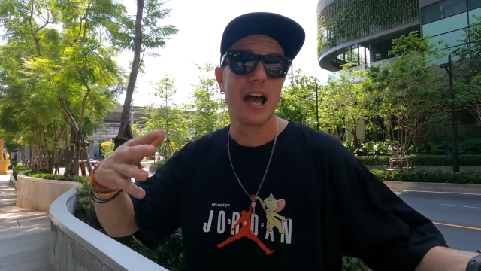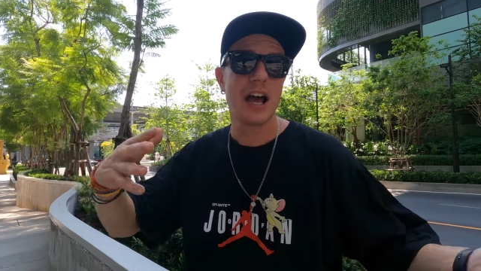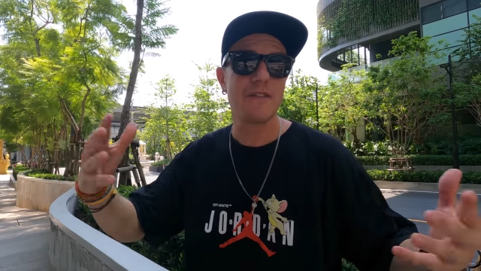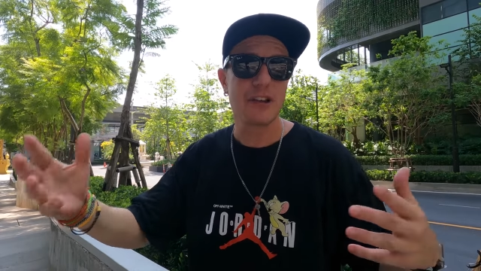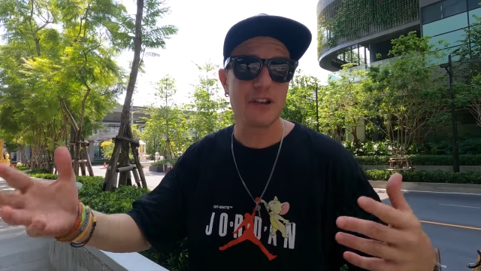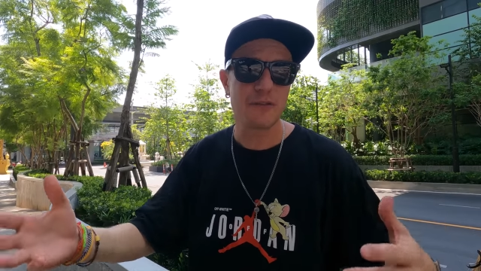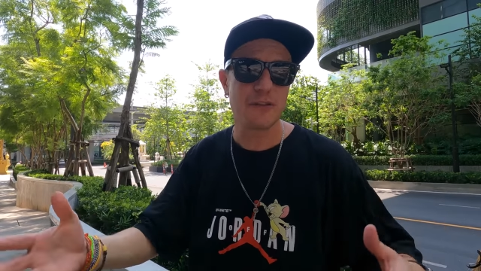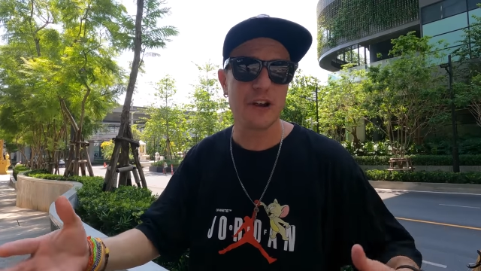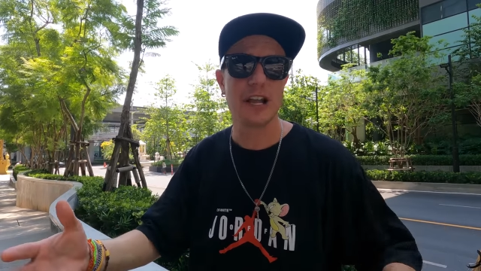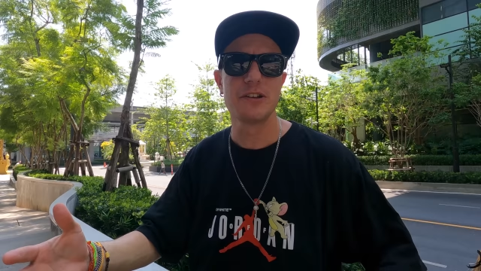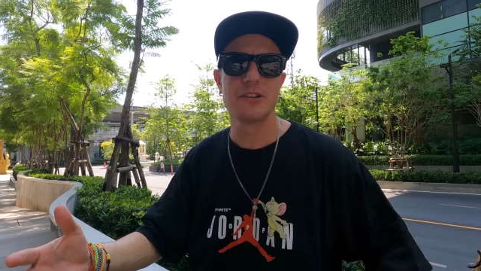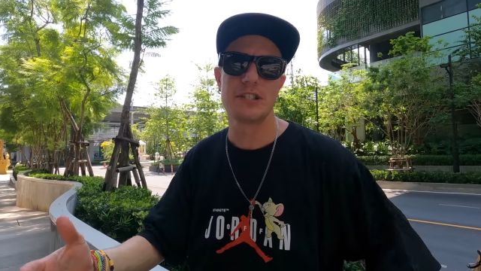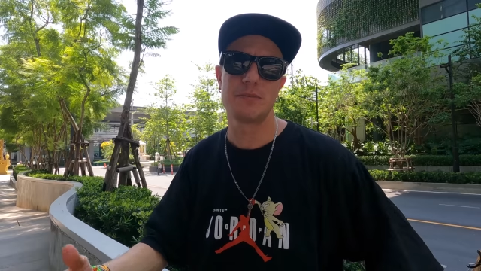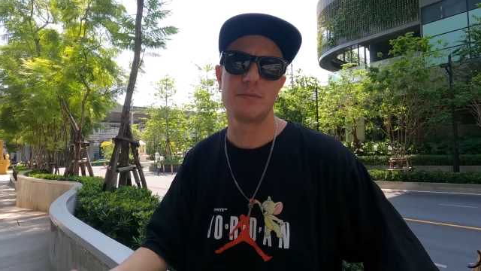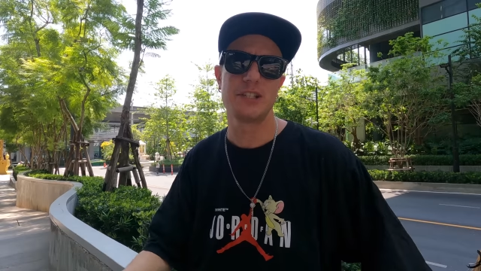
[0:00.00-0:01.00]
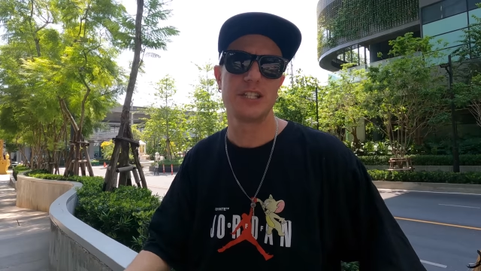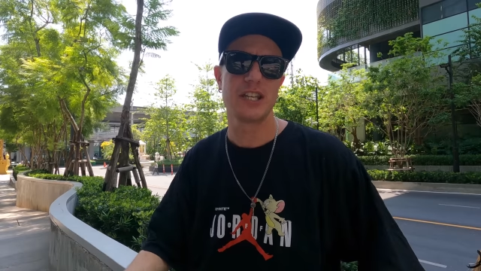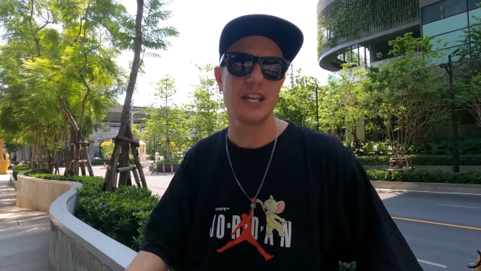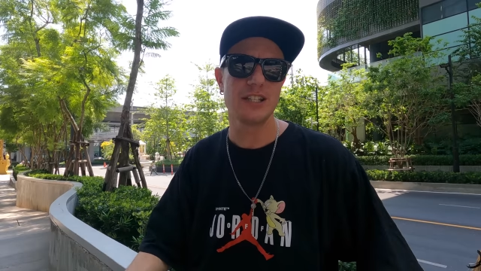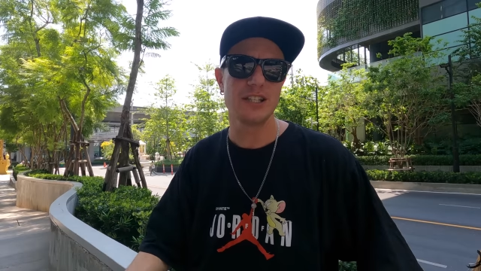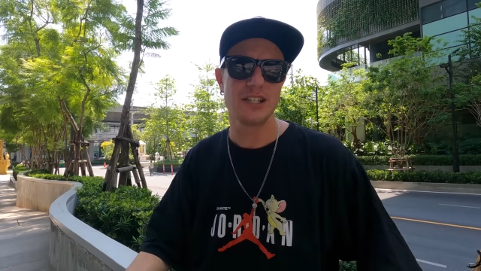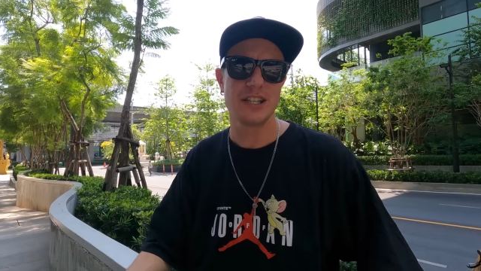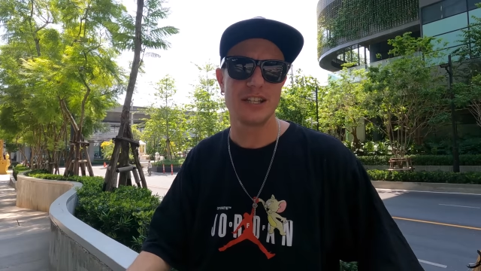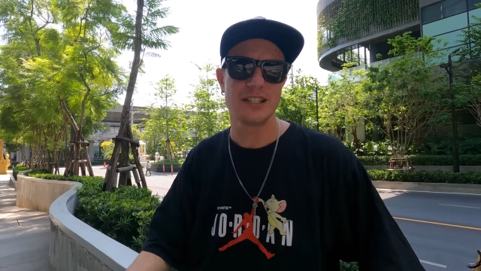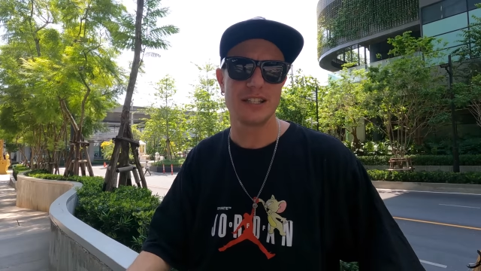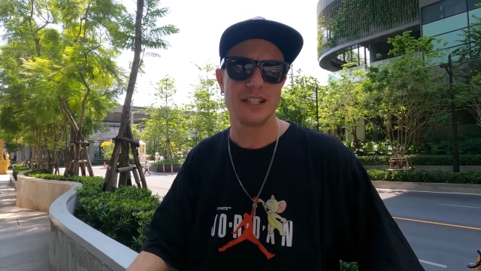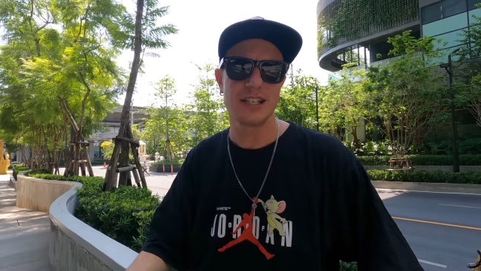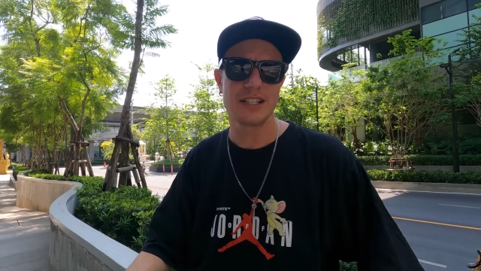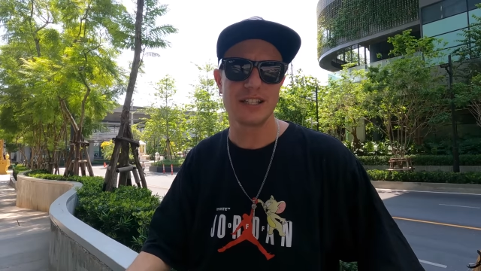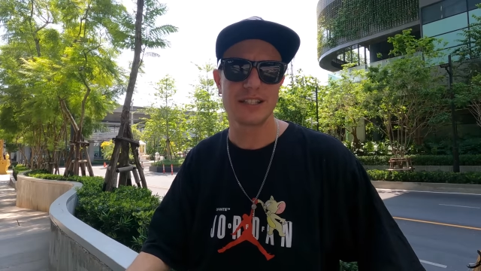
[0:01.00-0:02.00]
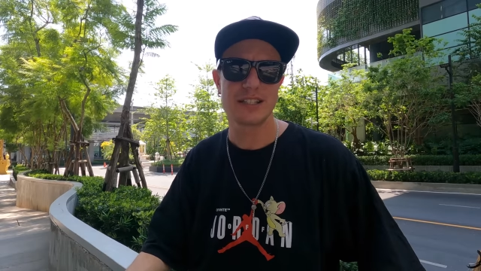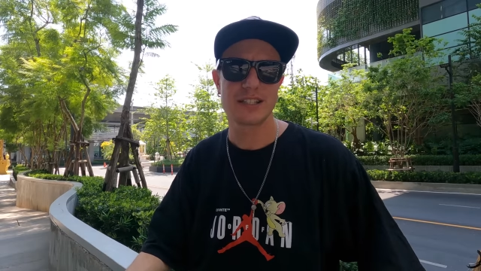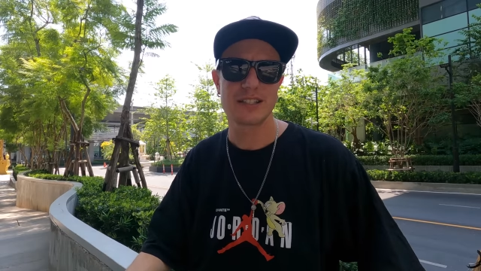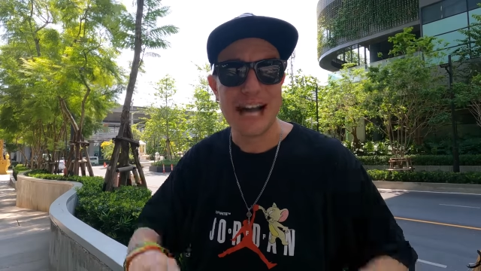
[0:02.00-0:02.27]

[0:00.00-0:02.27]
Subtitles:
having a friend or someone teach you these things.